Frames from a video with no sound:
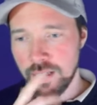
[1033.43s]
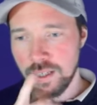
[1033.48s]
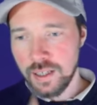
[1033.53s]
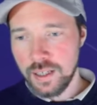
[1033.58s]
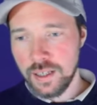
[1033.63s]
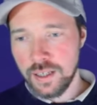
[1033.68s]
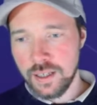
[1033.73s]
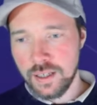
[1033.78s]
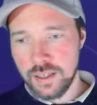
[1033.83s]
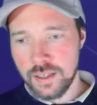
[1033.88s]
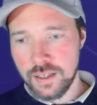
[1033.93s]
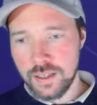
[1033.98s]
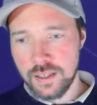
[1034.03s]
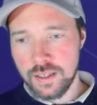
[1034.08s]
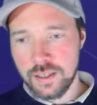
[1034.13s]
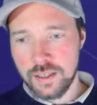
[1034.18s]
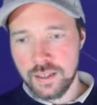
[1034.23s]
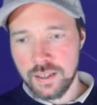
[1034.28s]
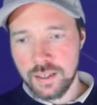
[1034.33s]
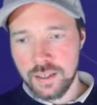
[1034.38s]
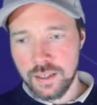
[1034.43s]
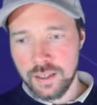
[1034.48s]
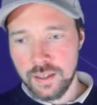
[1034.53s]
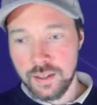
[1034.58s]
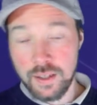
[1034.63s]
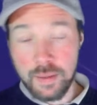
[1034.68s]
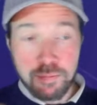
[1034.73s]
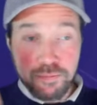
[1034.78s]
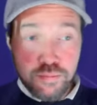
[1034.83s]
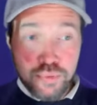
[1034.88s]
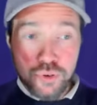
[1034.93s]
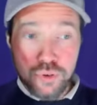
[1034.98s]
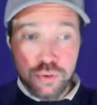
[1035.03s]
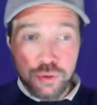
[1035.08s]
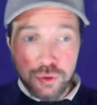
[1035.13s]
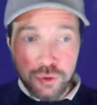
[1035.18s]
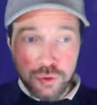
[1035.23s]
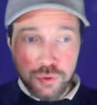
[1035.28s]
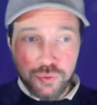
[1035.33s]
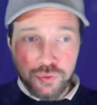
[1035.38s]
is the
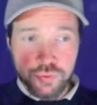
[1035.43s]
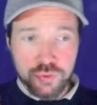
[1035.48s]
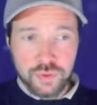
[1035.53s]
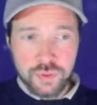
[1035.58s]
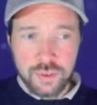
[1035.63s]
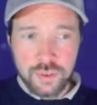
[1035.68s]
proof